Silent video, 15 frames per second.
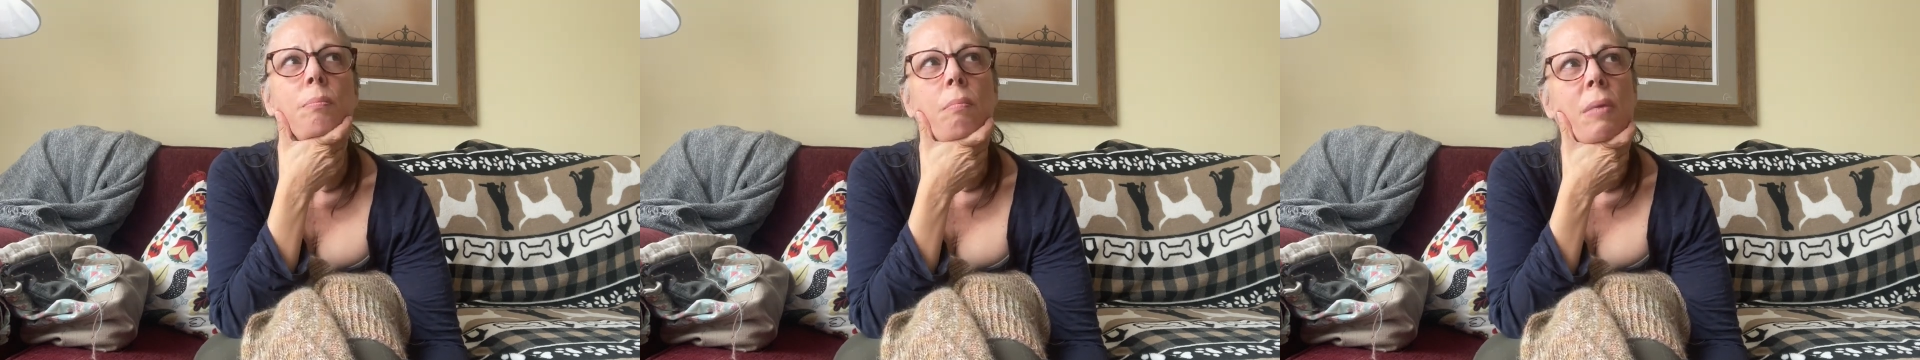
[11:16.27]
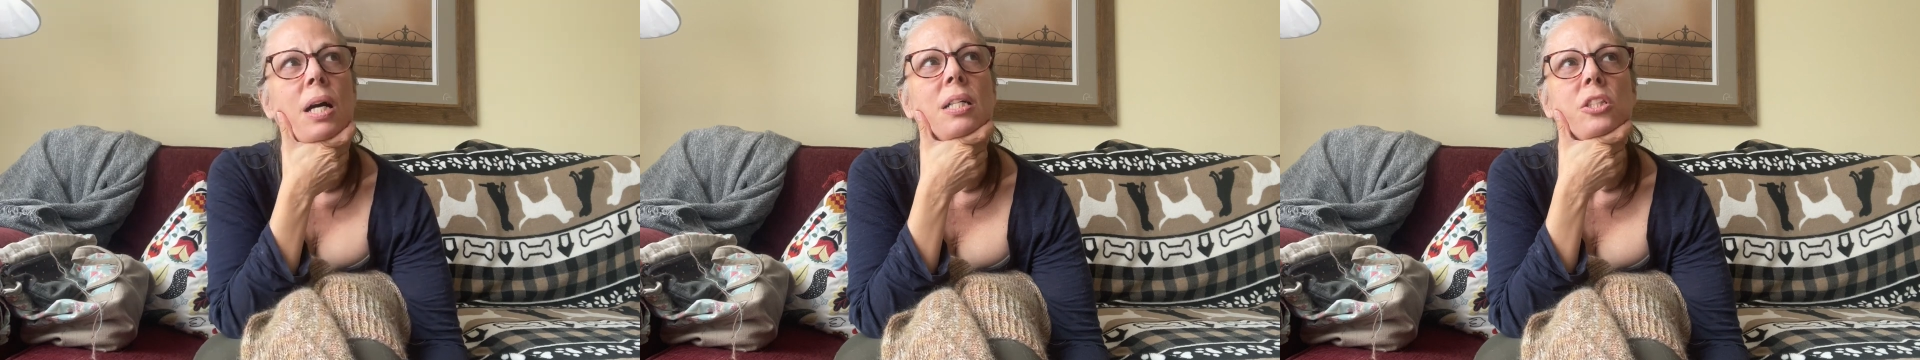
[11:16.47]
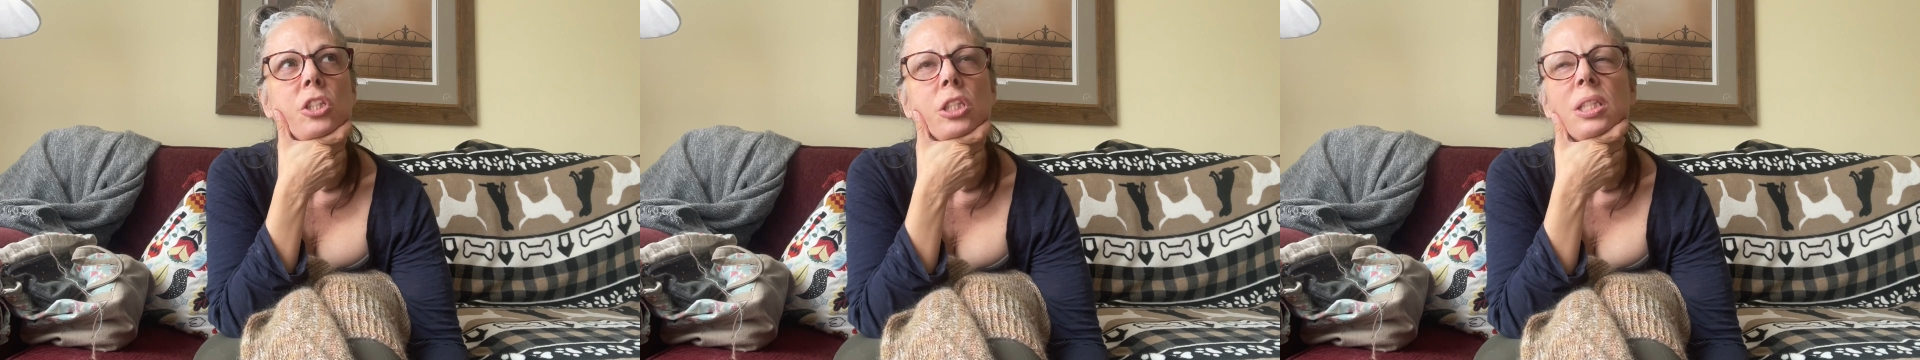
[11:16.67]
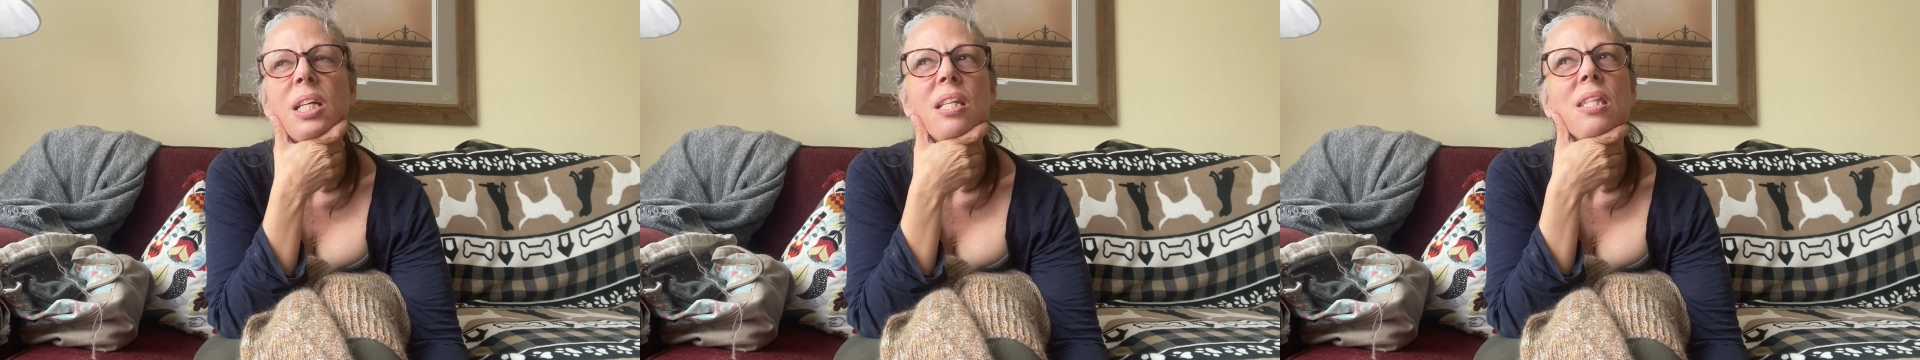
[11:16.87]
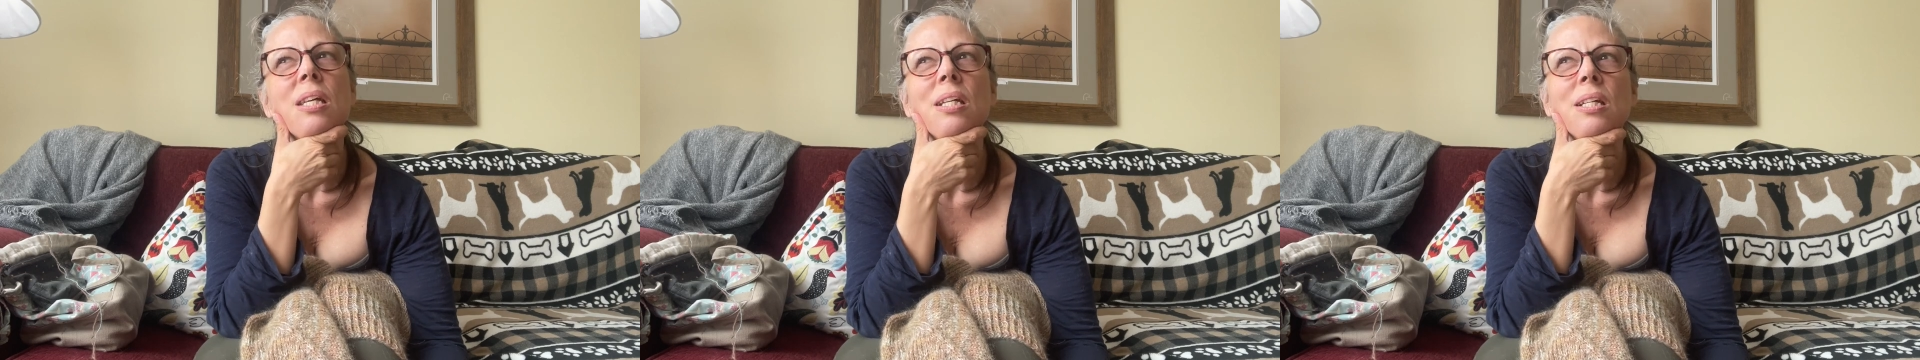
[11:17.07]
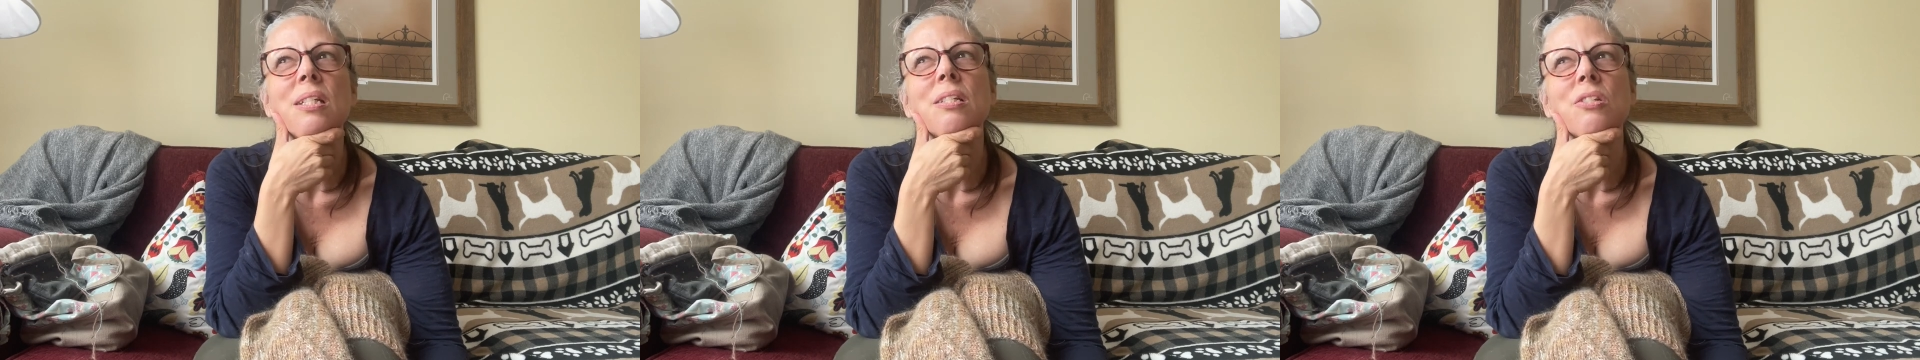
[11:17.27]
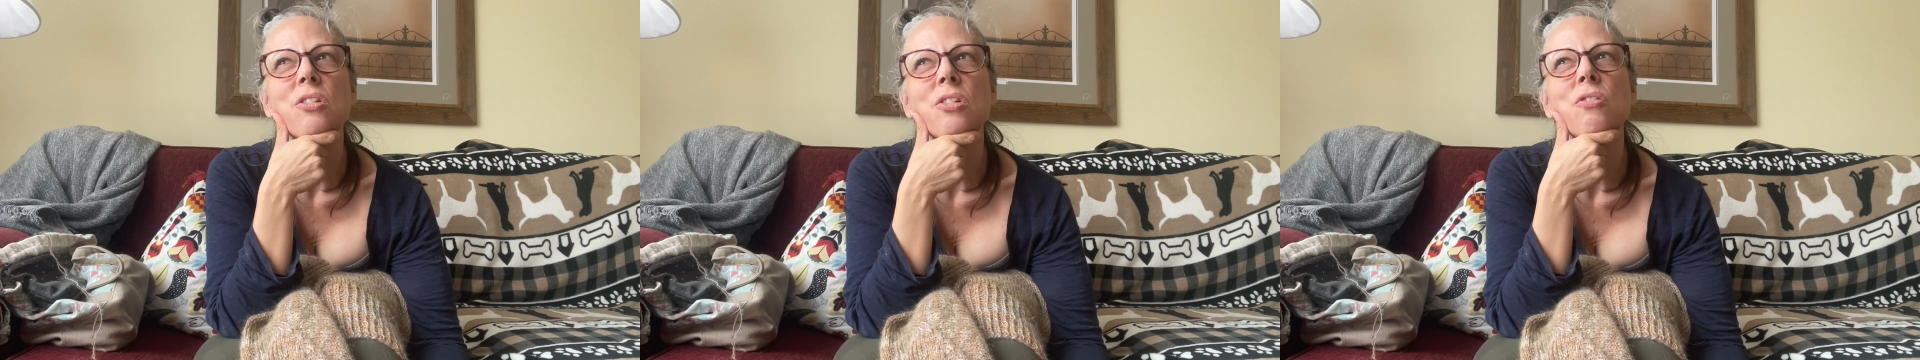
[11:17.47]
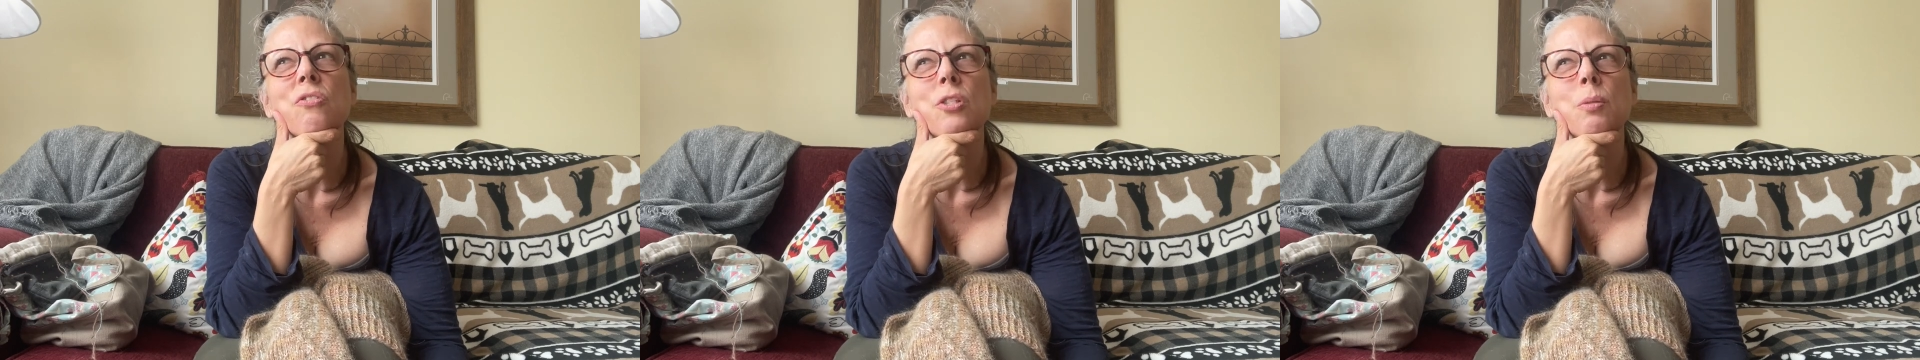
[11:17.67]
much as I think it
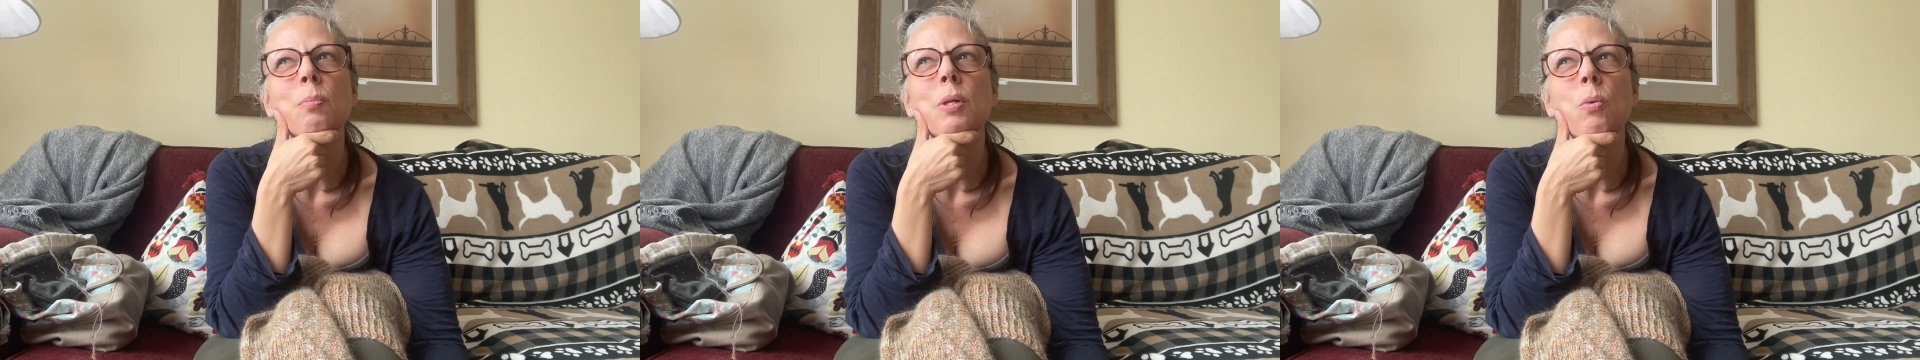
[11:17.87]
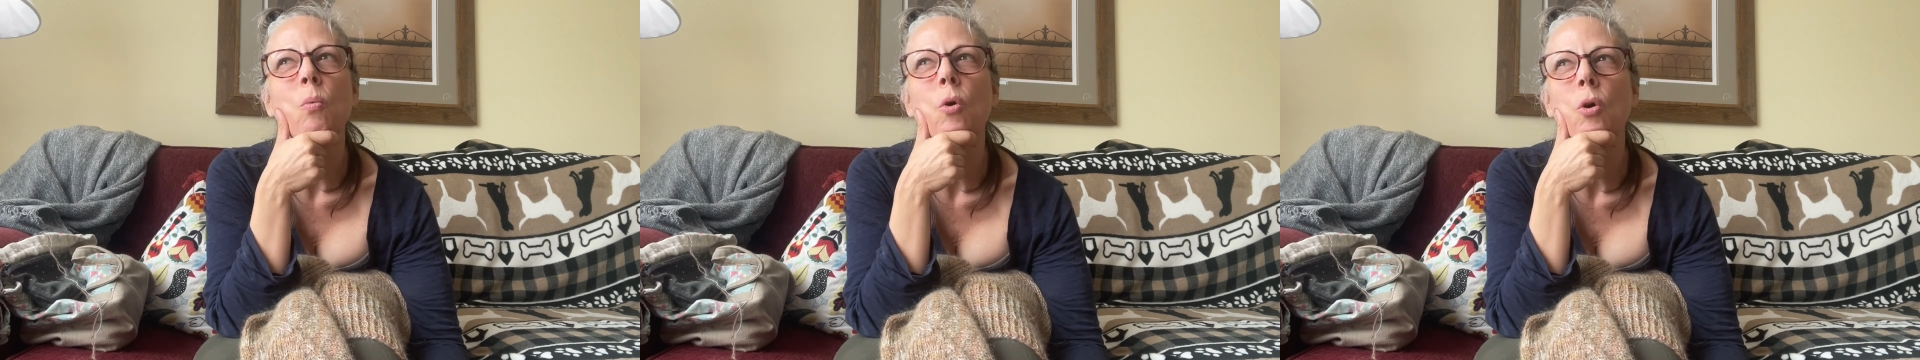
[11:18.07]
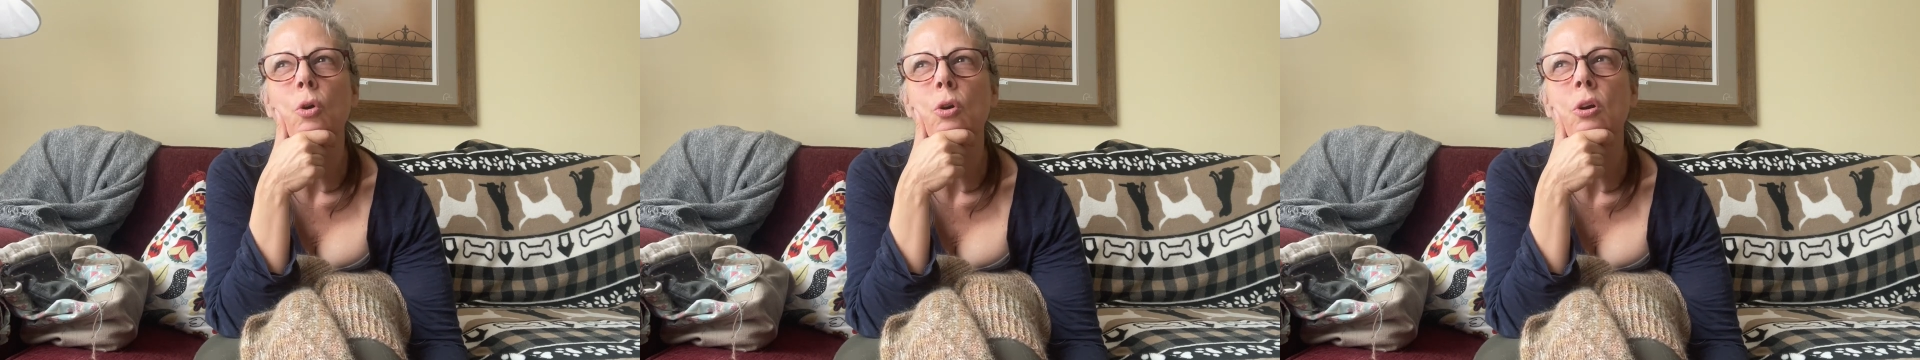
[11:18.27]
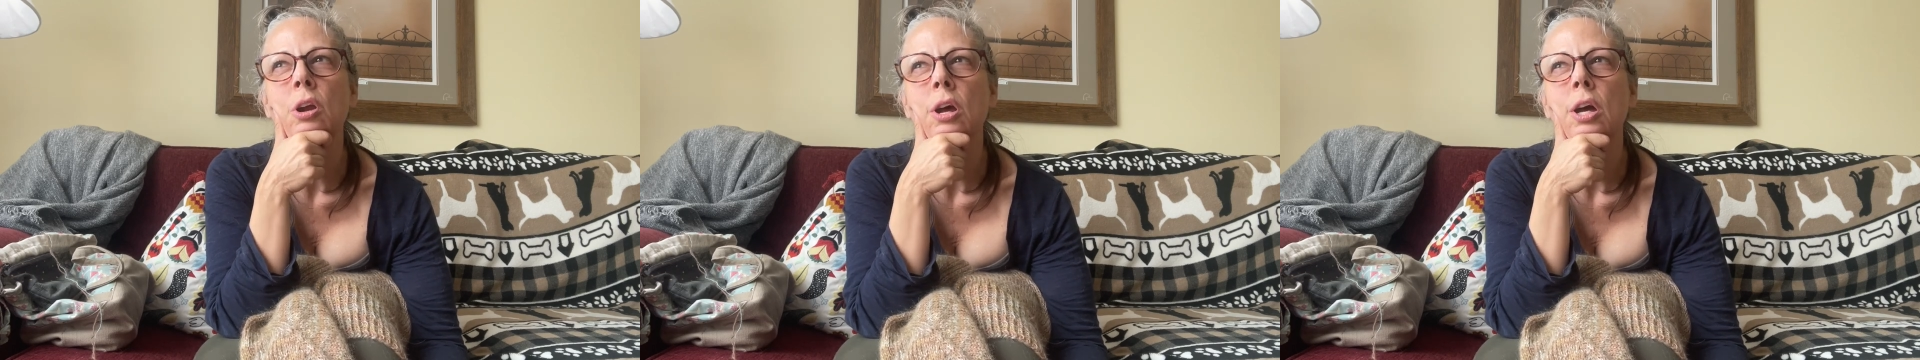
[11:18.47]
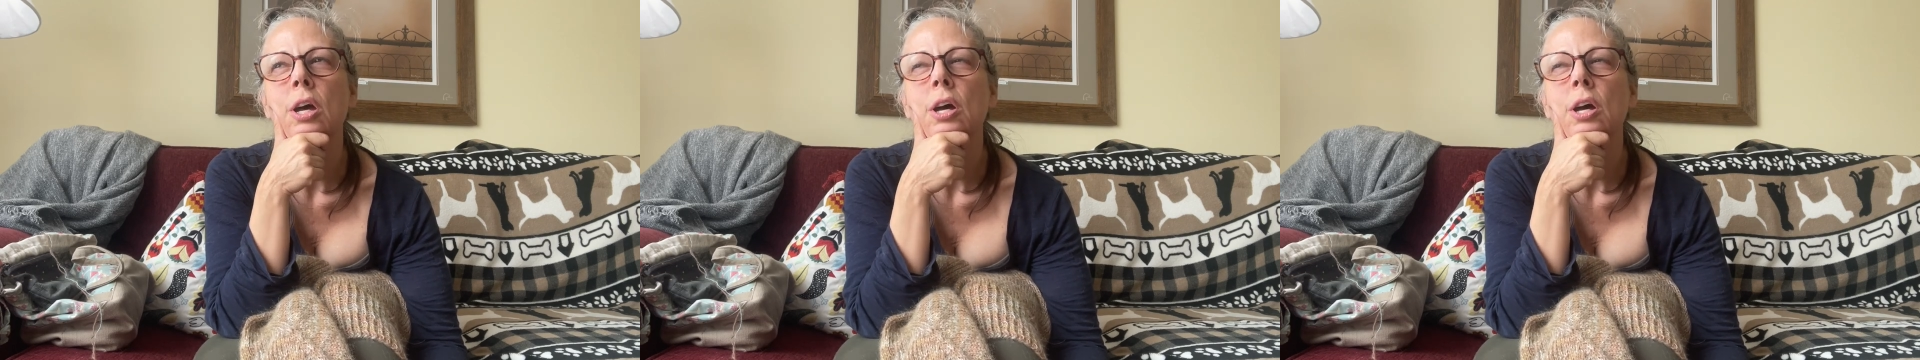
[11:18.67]
deserves to be worn.